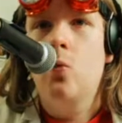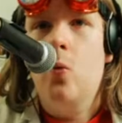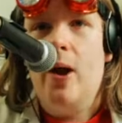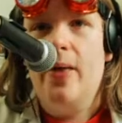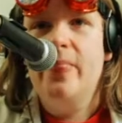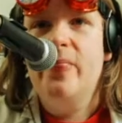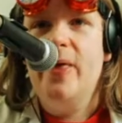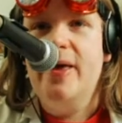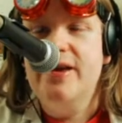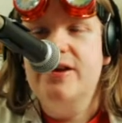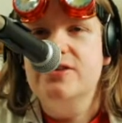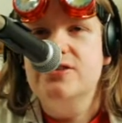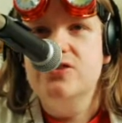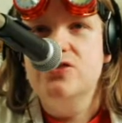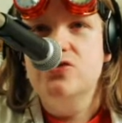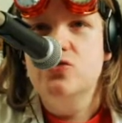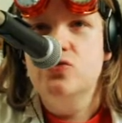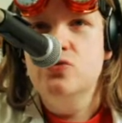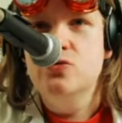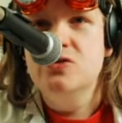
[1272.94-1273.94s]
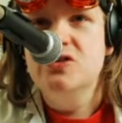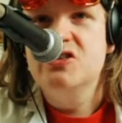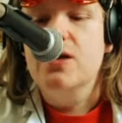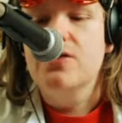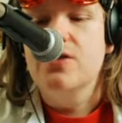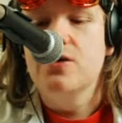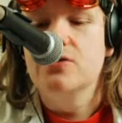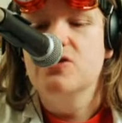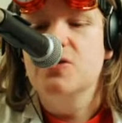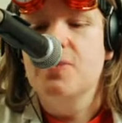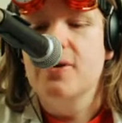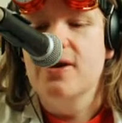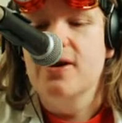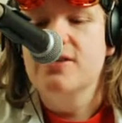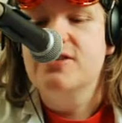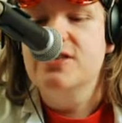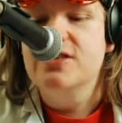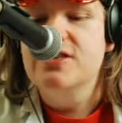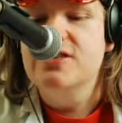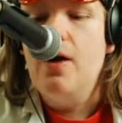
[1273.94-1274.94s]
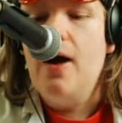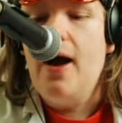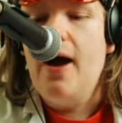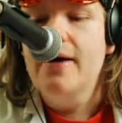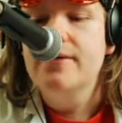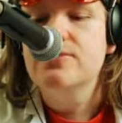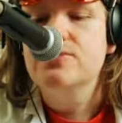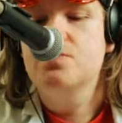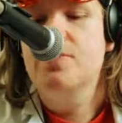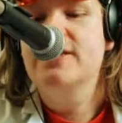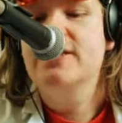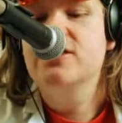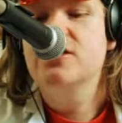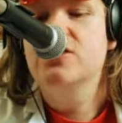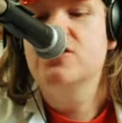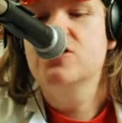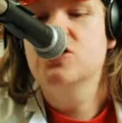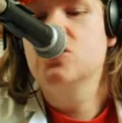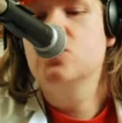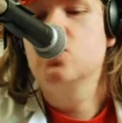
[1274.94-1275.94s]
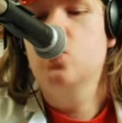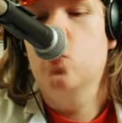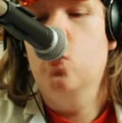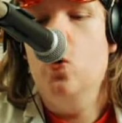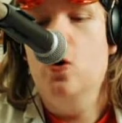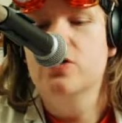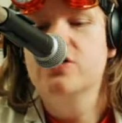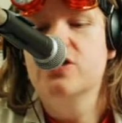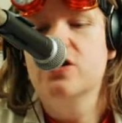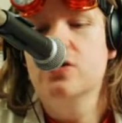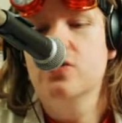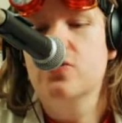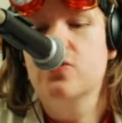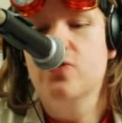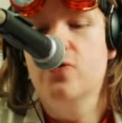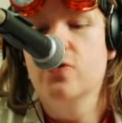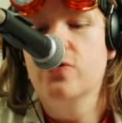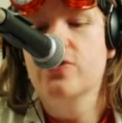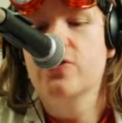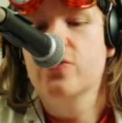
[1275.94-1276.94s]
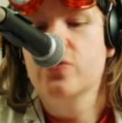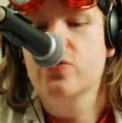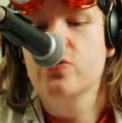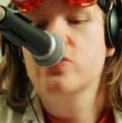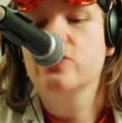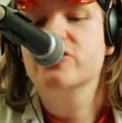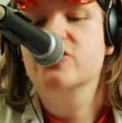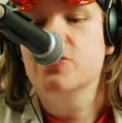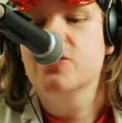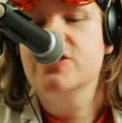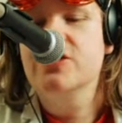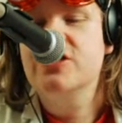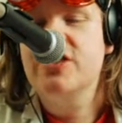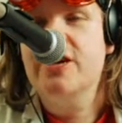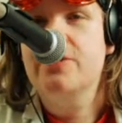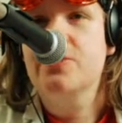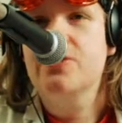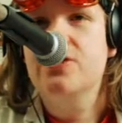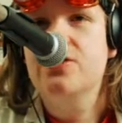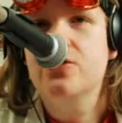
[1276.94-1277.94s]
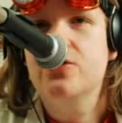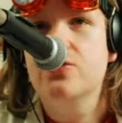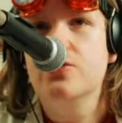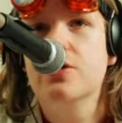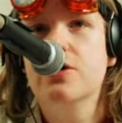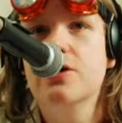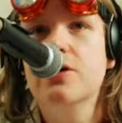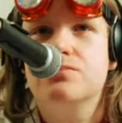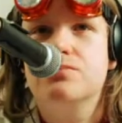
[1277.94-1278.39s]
when they can use those abilities, and basically just what to look for in the rules to understand what they do.